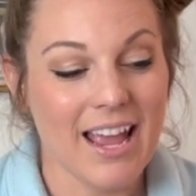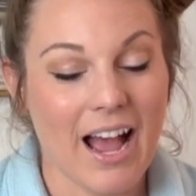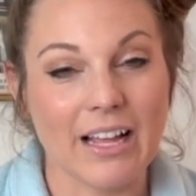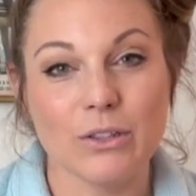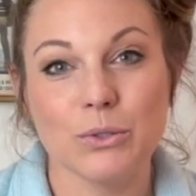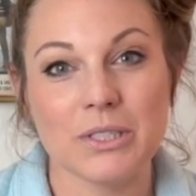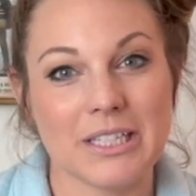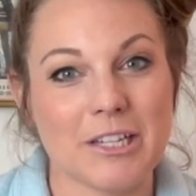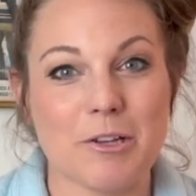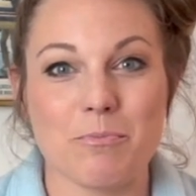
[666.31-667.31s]
I lose
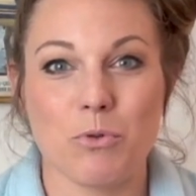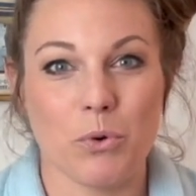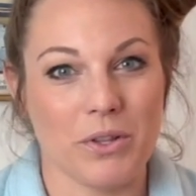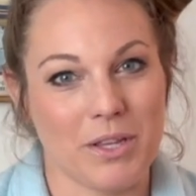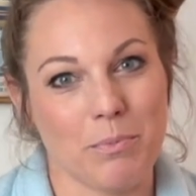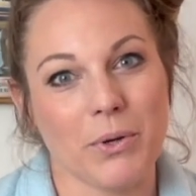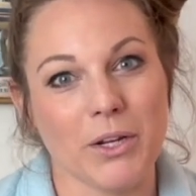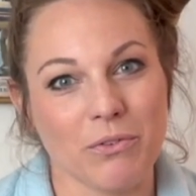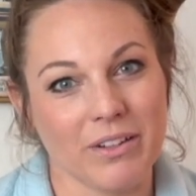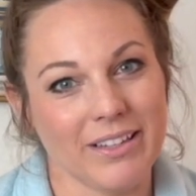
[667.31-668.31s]
them, or they
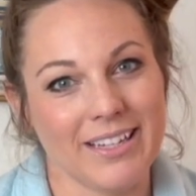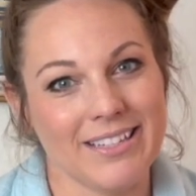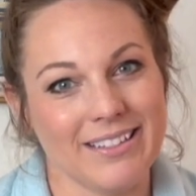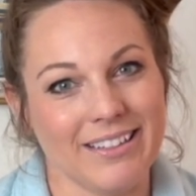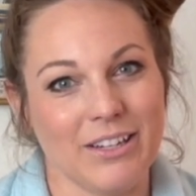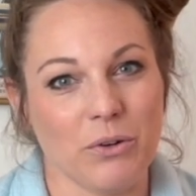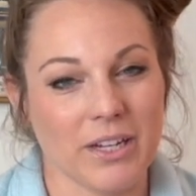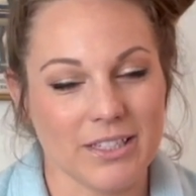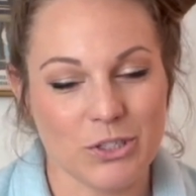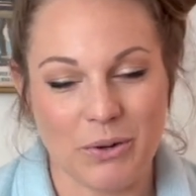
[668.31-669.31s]
break really easily, or
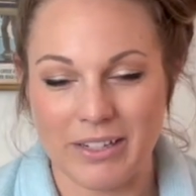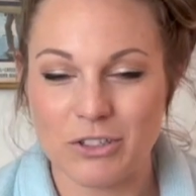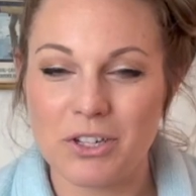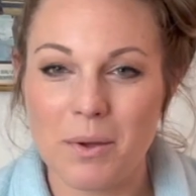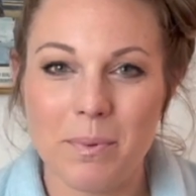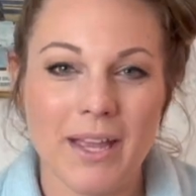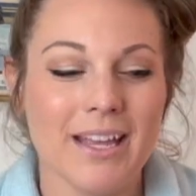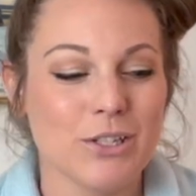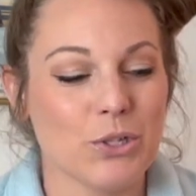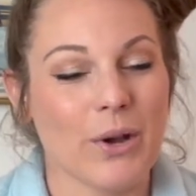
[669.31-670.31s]
get scratched up.
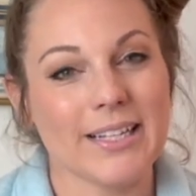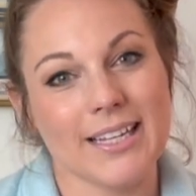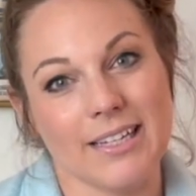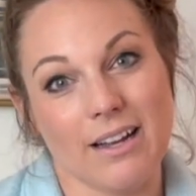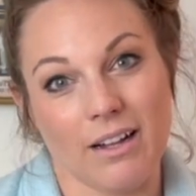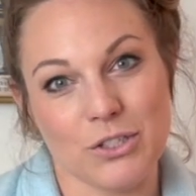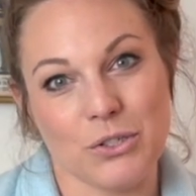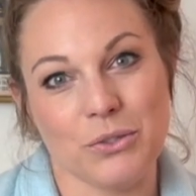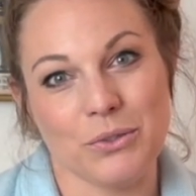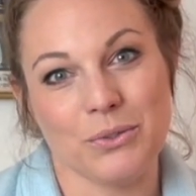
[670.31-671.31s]
So I tend not
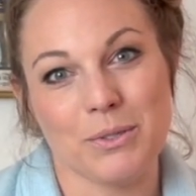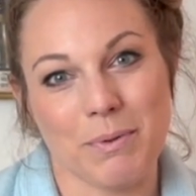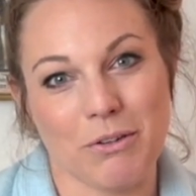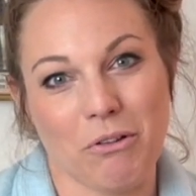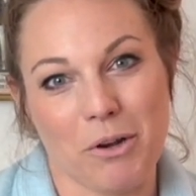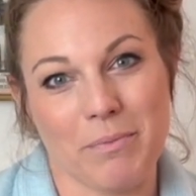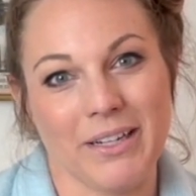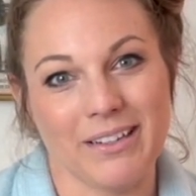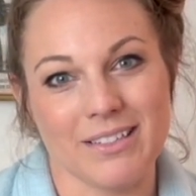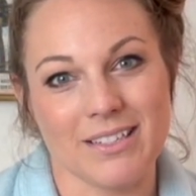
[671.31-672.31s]
to spend a lot of
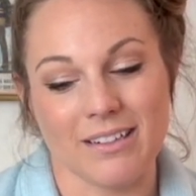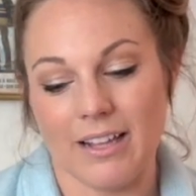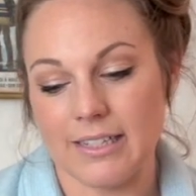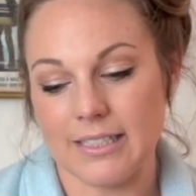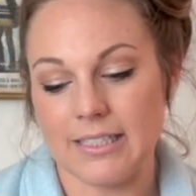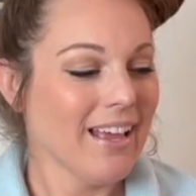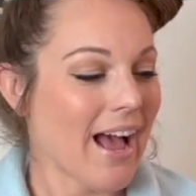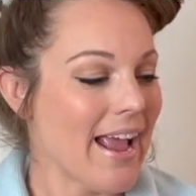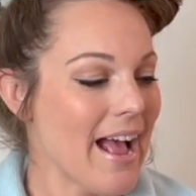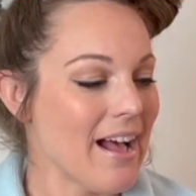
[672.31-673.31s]
money on sunglasses.
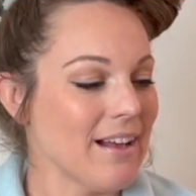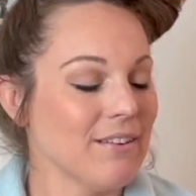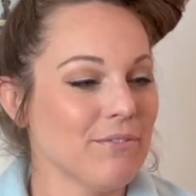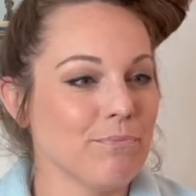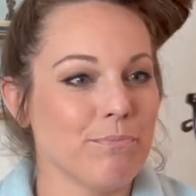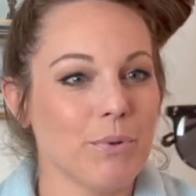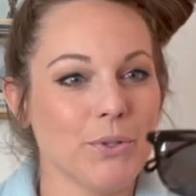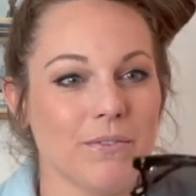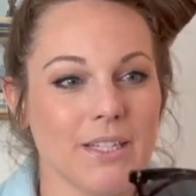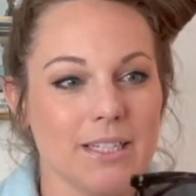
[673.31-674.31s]
I have both
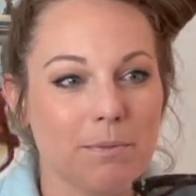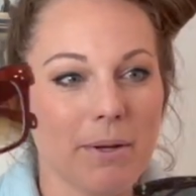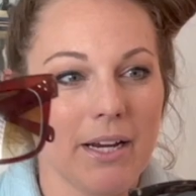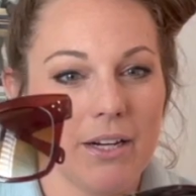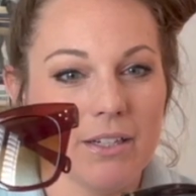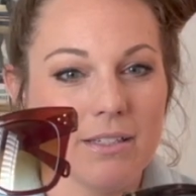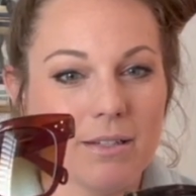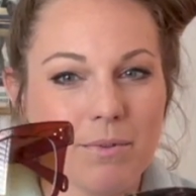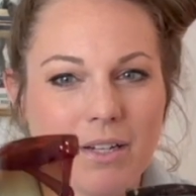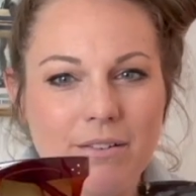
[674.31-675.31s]
of these pairs.
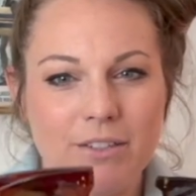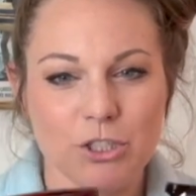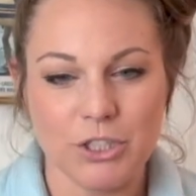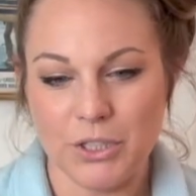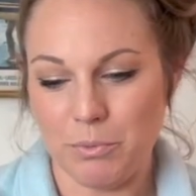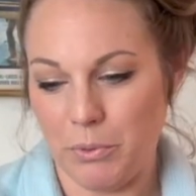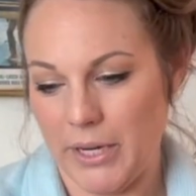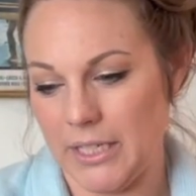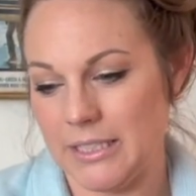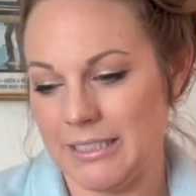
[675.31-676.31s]
I'm not even sure the
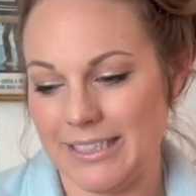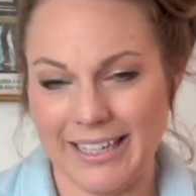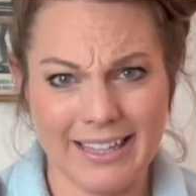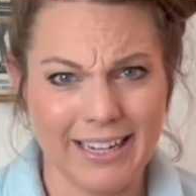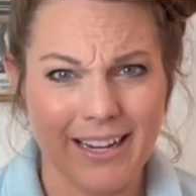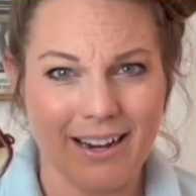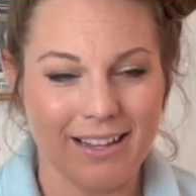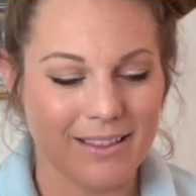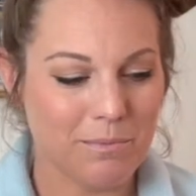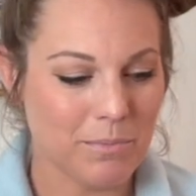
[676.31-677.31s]
brand. I think I
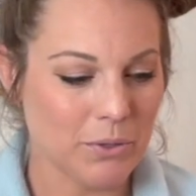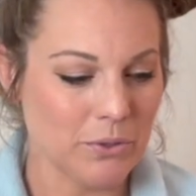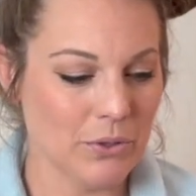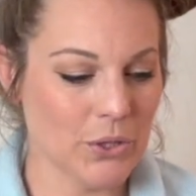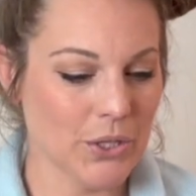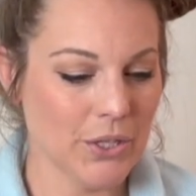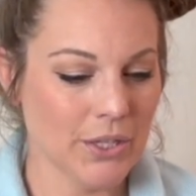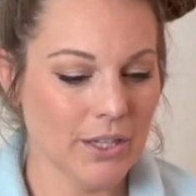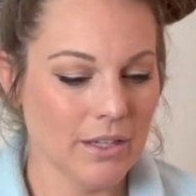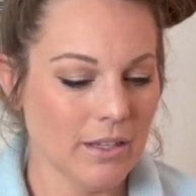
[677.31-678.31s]
got them both.
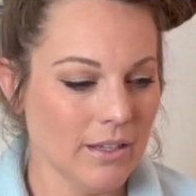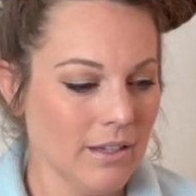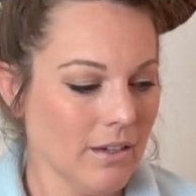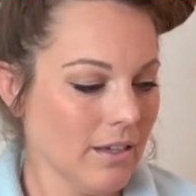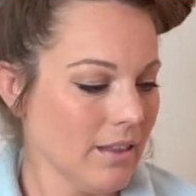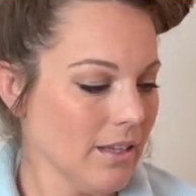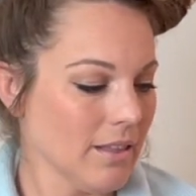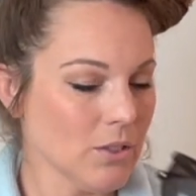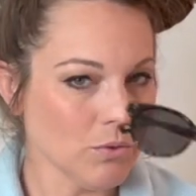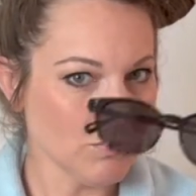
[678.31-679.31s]
I think
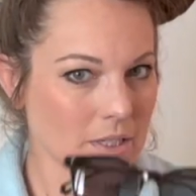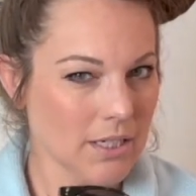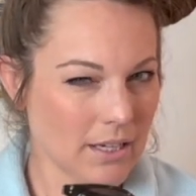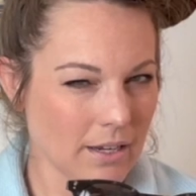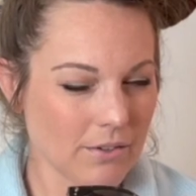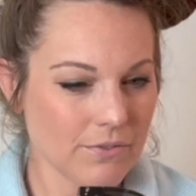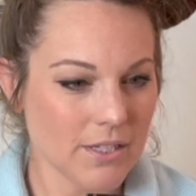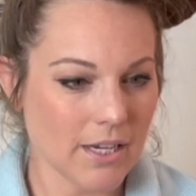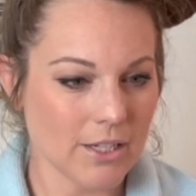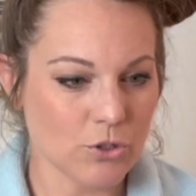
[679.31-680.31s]
this one was a gift,
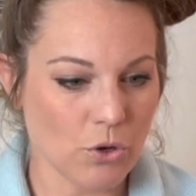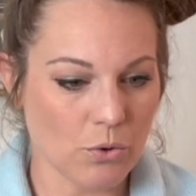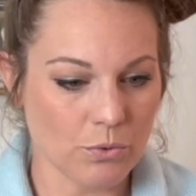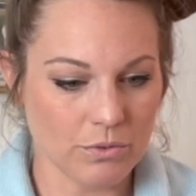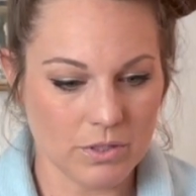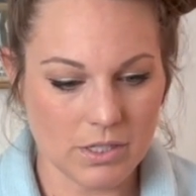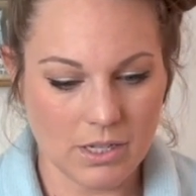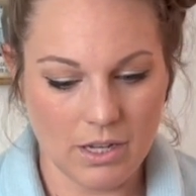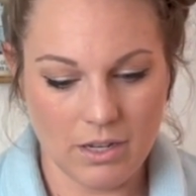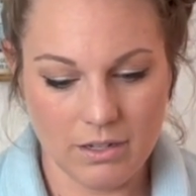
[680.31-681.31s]
and I don't
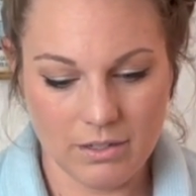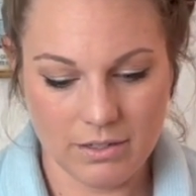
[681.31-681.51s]
see.